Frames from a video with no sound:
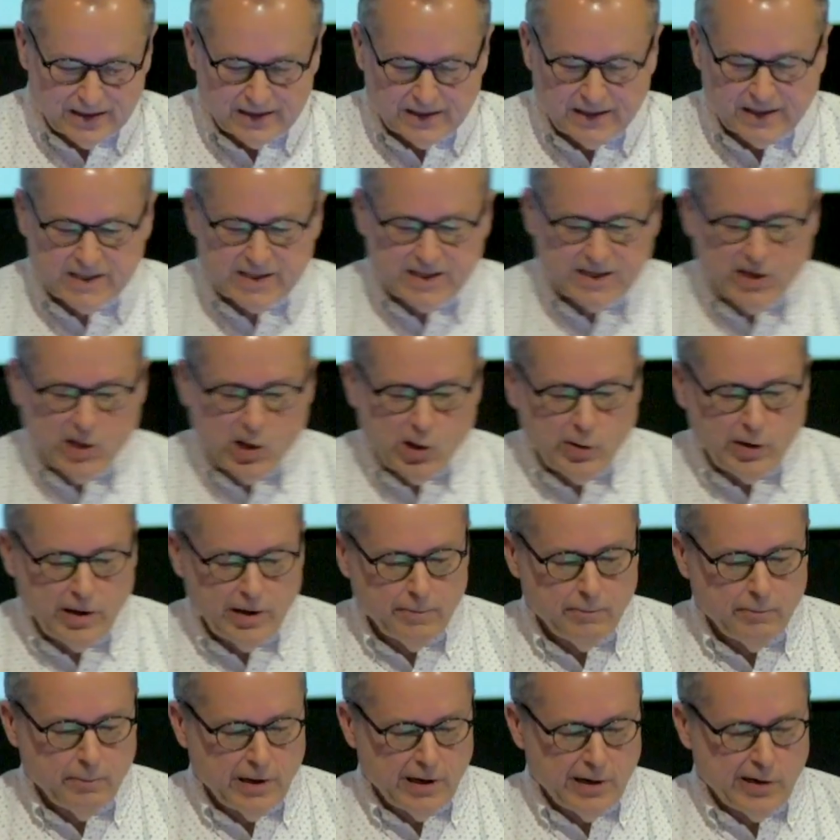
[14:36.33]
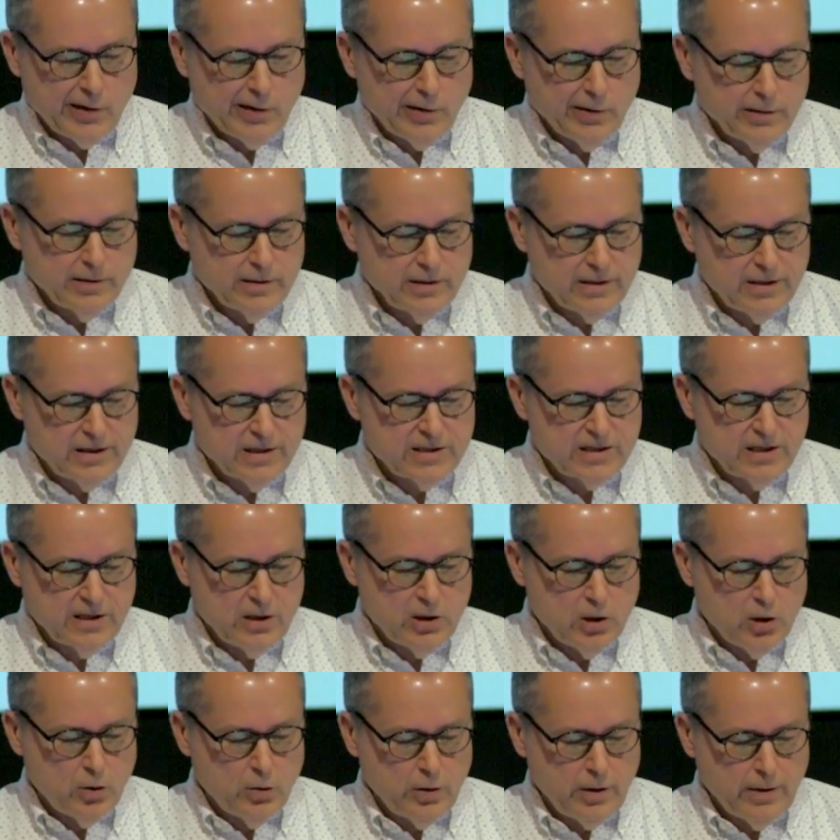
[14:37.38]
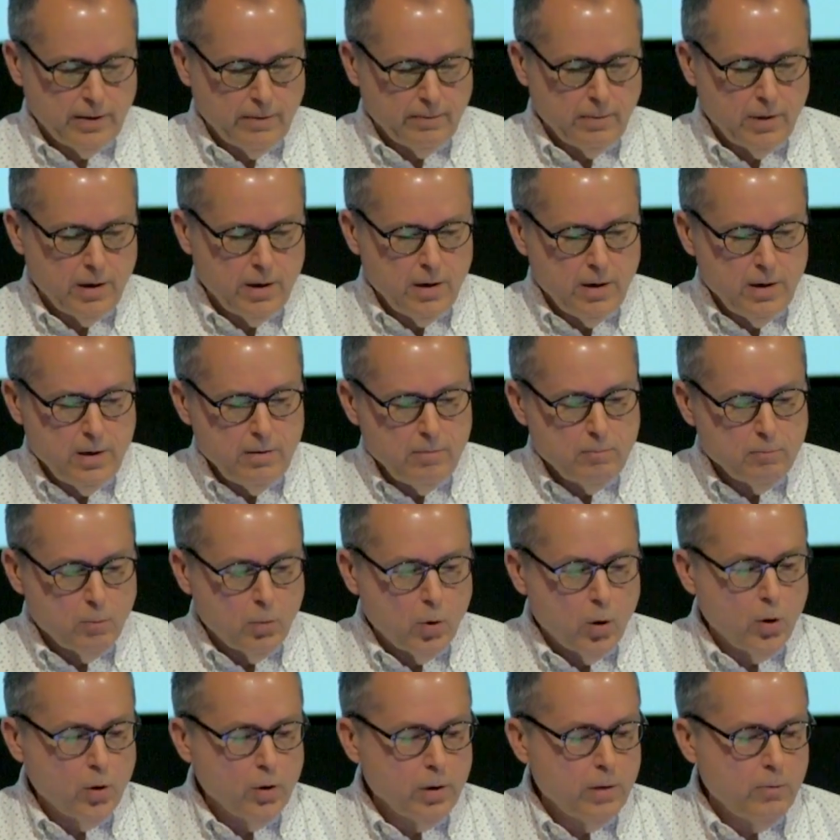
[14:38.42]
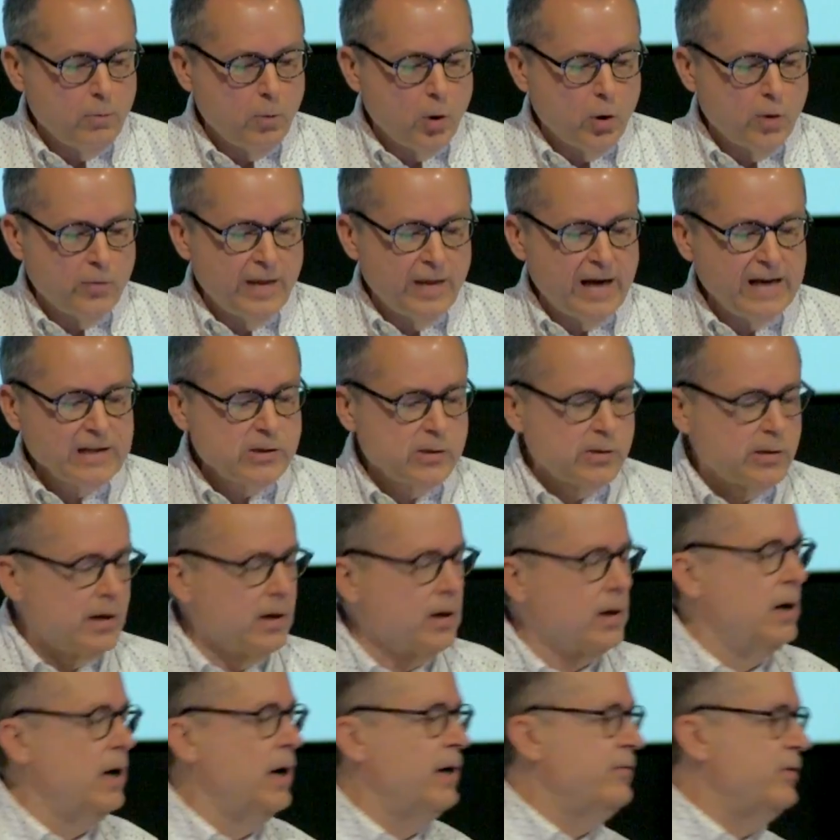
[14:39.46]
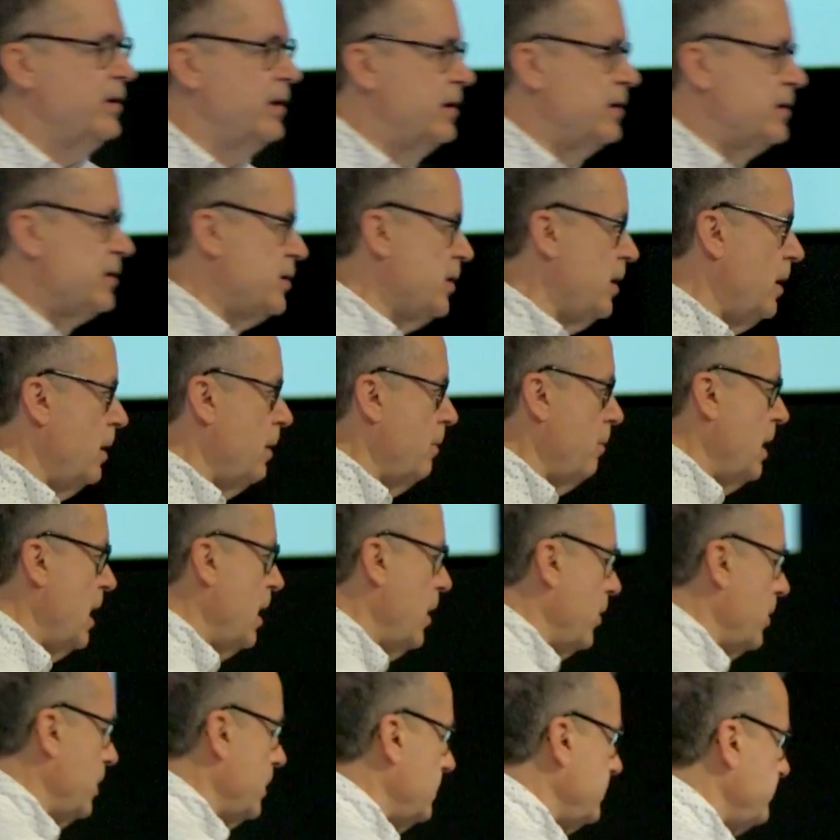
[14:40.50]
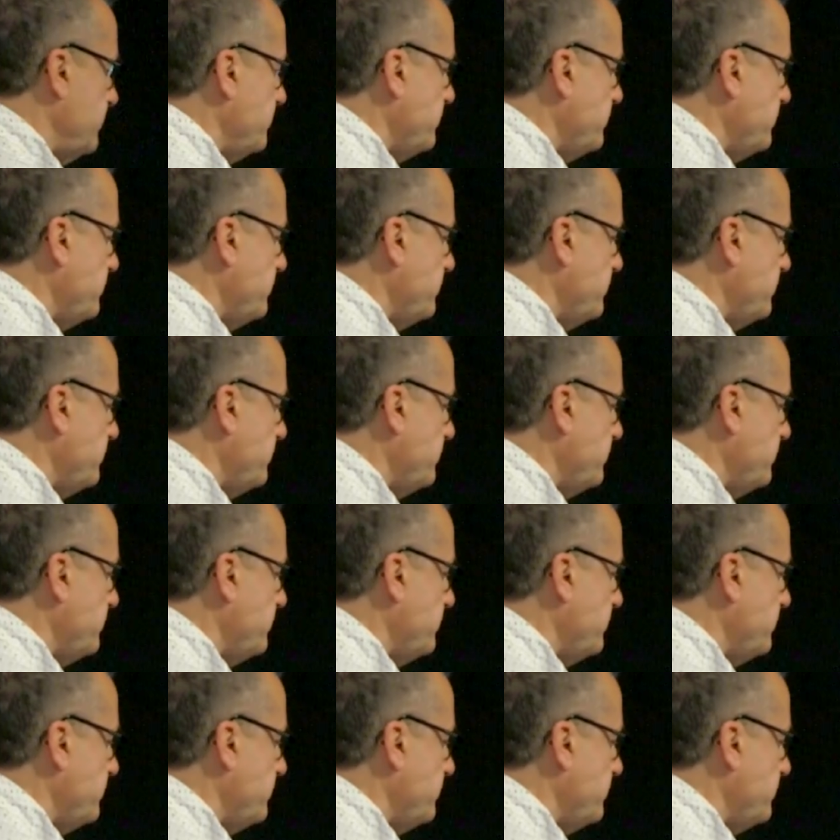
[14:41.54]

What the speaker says: Get to know him better. Get to know him more and more. That's what our covenant is all about.